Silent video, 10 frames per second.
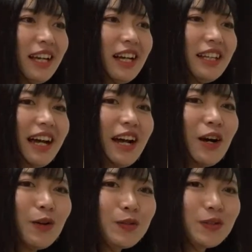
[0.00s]
And I
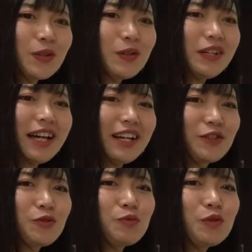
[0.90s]
also
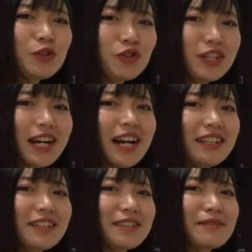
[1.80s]
like to watching
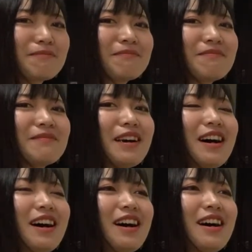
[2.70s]
others.
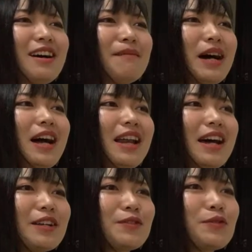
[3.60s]
I
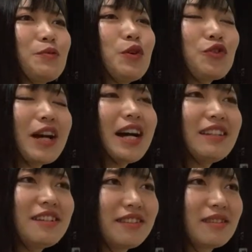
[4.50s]
like to watch
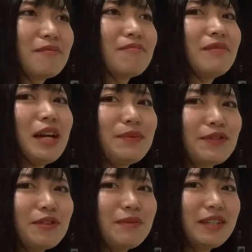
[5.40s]
others live
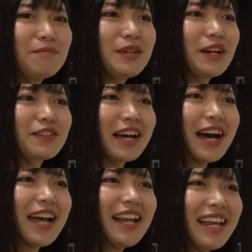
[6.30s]
streaming because
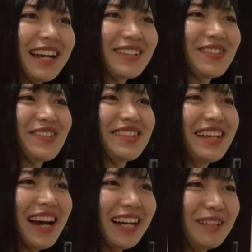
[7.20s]
I like to
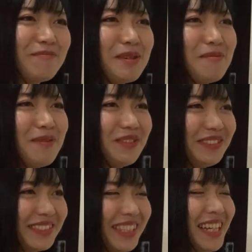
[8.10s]
see other people,
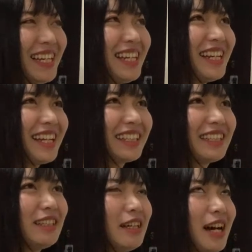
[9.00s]
like
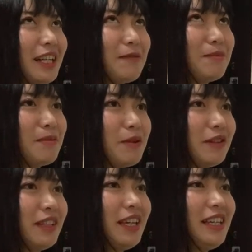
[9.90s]
the other people,
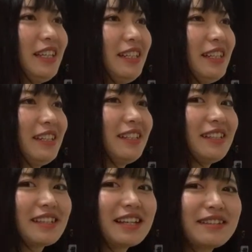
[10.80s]
they
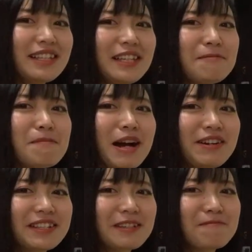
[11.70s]
something
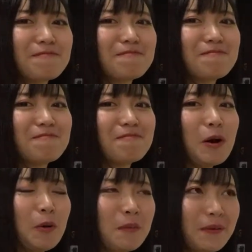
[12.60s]
embarrassing
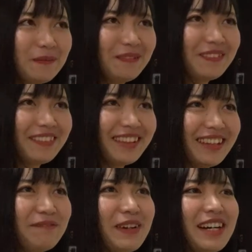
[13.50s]
moment,
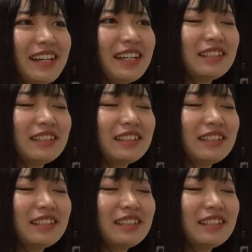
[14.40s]
but